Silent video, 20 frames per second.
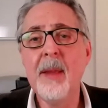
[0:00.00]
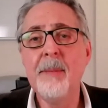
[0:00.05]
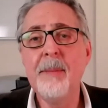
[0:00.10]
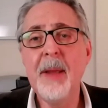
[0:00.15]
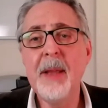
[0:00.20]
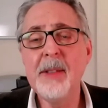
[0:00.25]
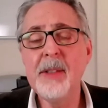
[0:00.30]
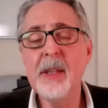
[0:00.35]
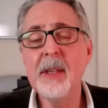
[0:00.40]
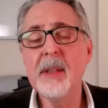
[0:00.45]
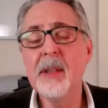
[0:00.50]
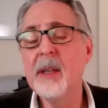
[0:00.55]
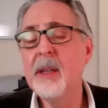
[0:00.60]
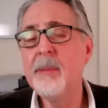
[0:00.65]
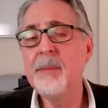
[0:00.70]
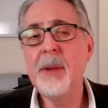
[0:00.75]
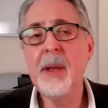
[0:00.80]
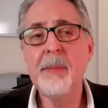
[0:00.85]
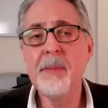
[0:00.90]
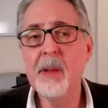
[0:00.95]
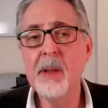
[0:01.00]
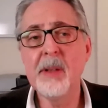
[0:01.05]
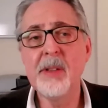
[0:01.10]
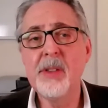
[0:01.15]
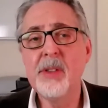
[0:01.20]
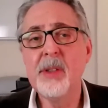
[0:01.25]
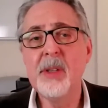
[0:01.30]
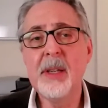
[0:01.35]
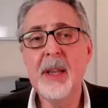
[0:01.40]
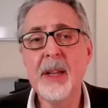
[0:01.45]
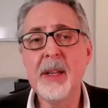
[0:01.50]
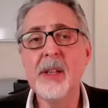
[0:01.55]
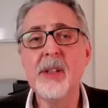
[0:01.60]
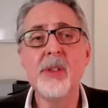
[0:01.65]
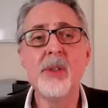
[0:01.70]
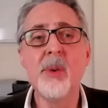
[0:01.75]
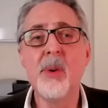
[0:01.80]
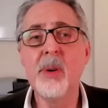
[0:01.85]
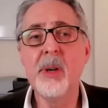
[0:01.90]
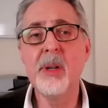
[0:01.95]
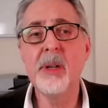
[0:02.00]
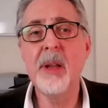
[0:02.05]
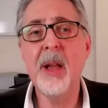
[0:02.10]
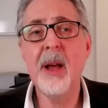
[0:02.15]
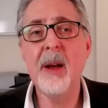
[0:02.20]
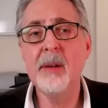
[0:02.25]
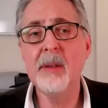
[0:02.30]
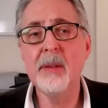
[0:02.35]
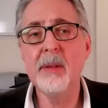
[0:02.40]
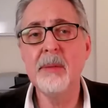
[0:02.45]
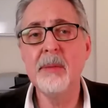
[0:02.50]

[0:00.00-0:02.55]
Basically, people are getting sorted out.